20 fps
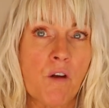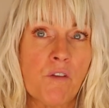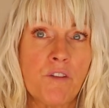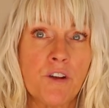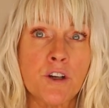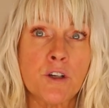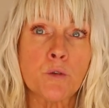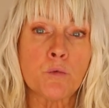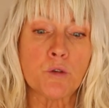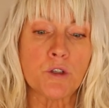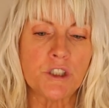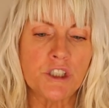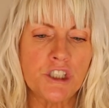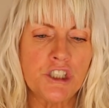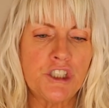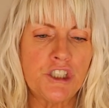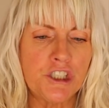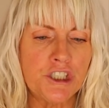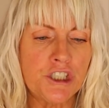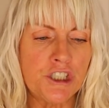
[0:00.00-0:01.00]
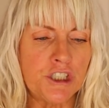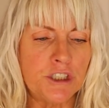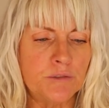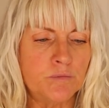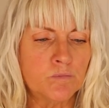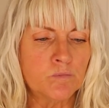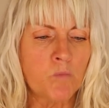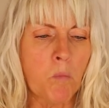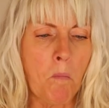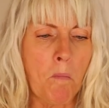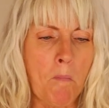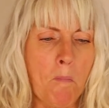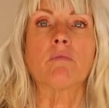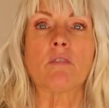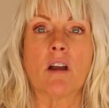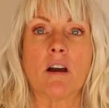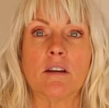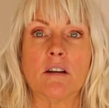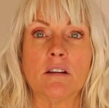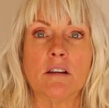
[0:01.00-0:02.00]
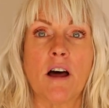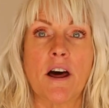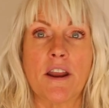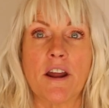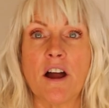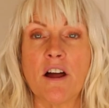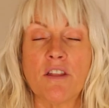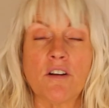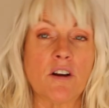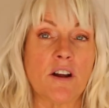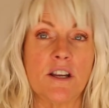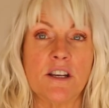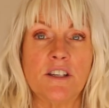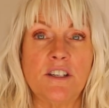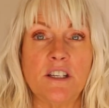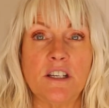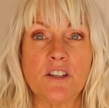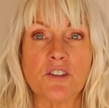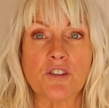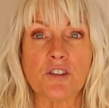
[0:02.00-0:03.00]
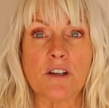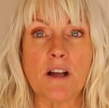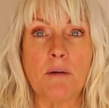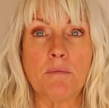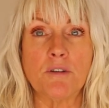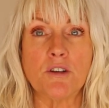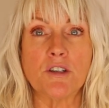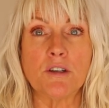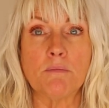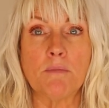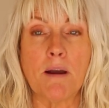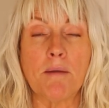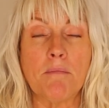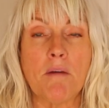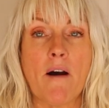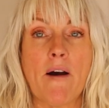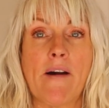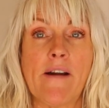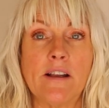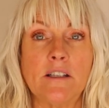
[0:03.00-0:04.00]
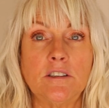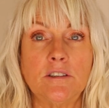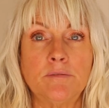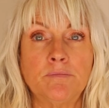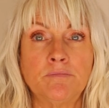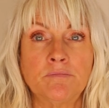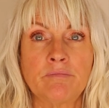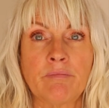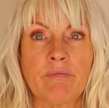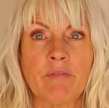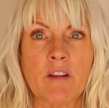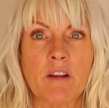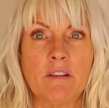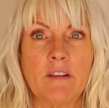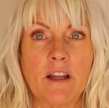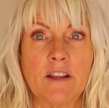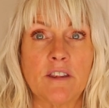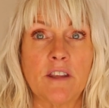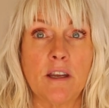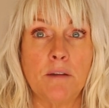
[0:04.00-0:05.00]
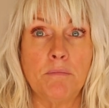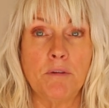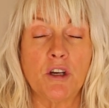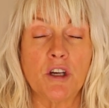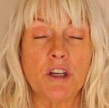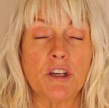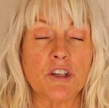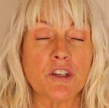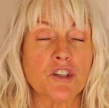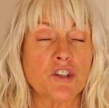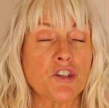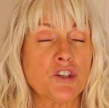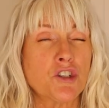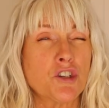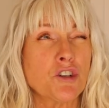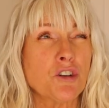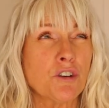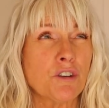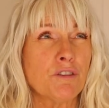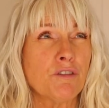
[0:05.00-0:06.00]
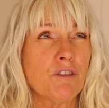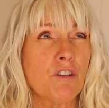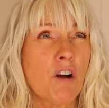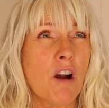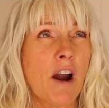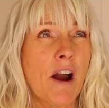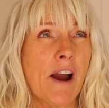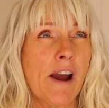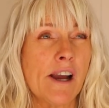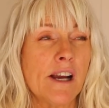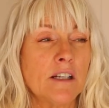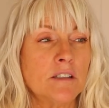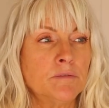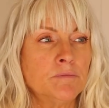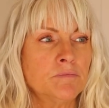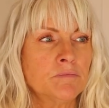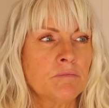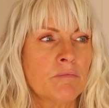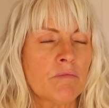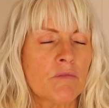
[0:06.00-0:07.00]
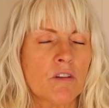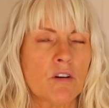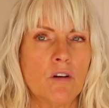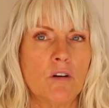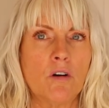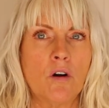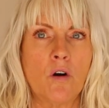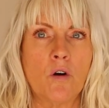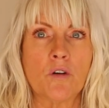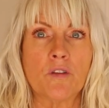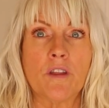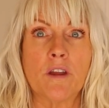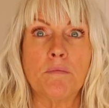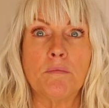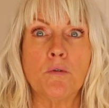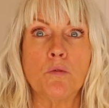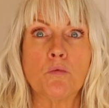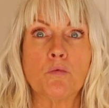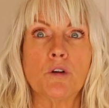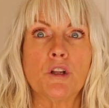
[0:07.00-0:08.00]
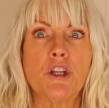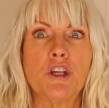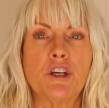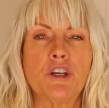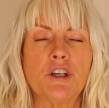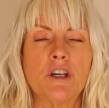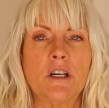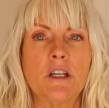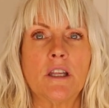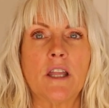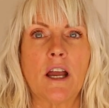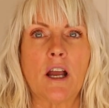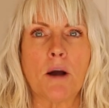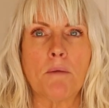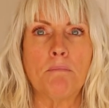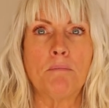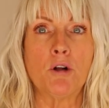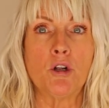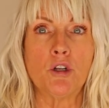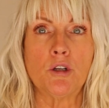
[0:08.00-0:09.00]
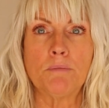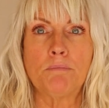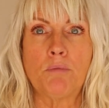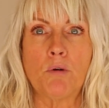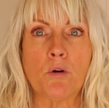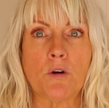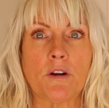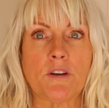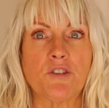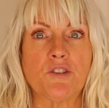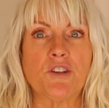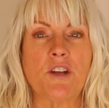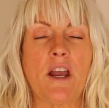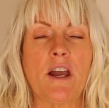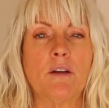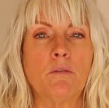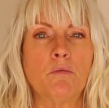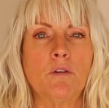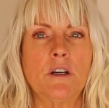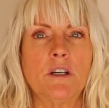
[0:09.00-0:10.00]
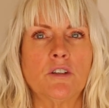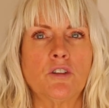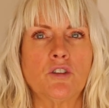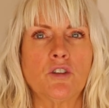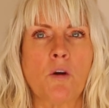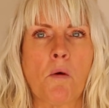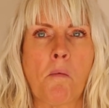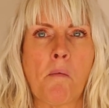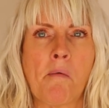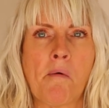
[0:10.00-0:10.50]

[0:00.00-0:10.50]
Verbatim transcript: They're really good. And a lot of other ideas are coming to my mind. Like they'd be good in a stir fry, or they'd be really good like a pulled pork sandwich.